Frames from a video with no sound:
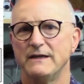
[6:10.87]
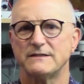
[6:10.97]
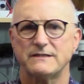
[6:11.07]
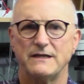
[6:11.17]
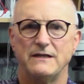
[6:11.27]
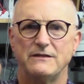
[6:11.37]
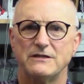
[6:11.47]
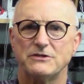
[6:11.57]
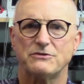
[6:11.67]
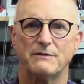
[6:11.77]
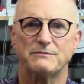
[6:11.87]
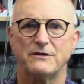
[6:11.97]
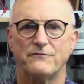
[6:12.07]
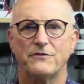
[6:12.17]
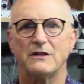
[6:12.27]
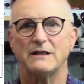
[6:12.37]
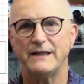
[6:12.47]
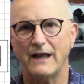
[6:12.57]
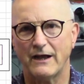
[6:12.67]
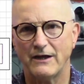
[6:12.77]
See the description for the
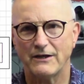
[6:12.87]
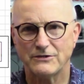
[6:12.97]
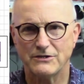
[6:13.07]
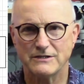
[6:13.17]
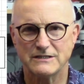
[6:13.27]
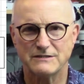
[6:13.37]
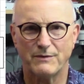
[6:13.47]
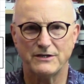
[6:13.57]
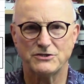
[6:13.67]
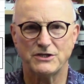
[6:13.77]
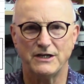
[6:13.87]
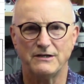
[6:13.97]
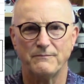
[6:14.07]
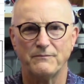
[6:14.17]
link to this spreadsheet.